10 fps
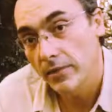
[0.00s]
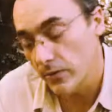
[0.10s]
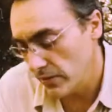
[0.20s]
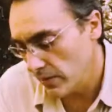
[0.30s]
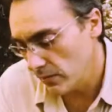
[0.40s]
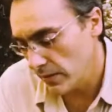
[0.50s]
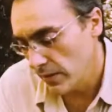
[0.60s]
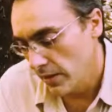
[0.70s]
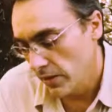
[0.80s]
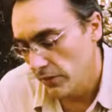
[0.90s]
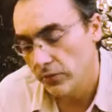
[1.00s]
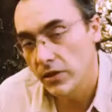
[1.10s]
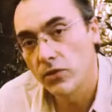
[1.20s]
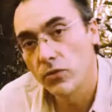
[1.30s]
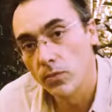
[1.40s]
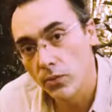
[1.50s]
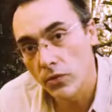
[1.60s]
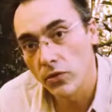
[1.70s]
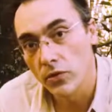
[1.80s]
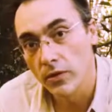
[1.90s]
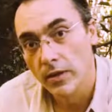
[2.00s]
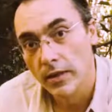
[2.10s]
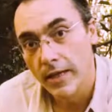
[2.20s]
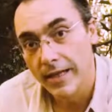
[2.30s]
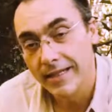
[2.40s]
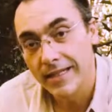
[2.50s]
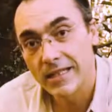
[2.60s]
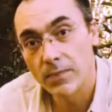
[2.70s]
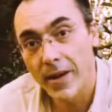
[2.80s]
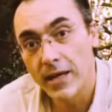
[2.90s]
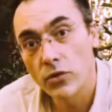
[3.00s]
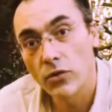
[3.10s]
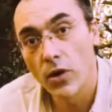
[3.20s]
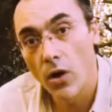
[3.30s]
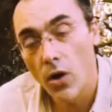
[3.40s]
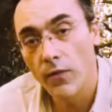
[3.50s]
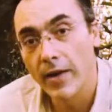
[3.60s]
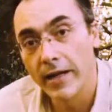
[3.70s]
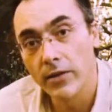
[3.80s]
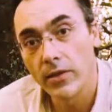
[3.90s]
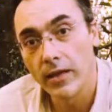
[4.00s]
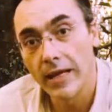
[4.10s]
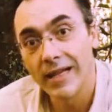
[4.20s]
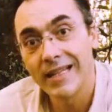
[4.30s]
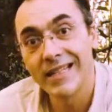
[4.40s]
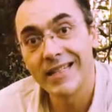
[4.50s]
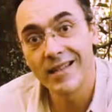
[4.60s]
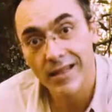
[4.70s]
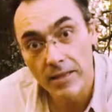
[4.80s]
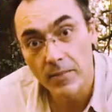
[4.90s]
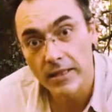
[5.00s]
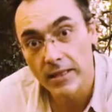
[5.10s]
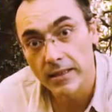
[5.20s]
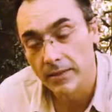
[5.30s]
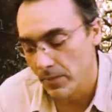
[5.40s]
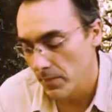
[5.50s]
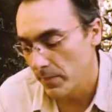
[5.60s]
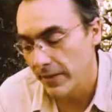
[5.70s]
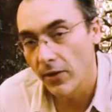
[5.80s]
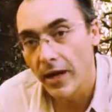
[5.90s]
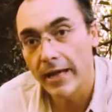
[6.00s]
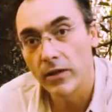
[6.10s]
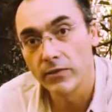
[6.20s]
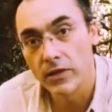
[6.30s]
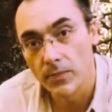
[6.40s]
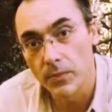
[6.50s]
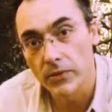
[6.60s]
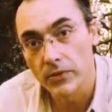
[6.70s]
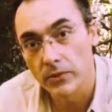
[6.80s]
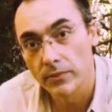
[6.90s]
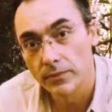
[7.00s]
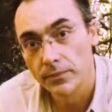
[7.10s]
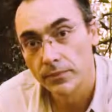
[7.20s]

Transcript: As a result, the distribution and the expansion of Eidothea is limited by the lack of dispersal.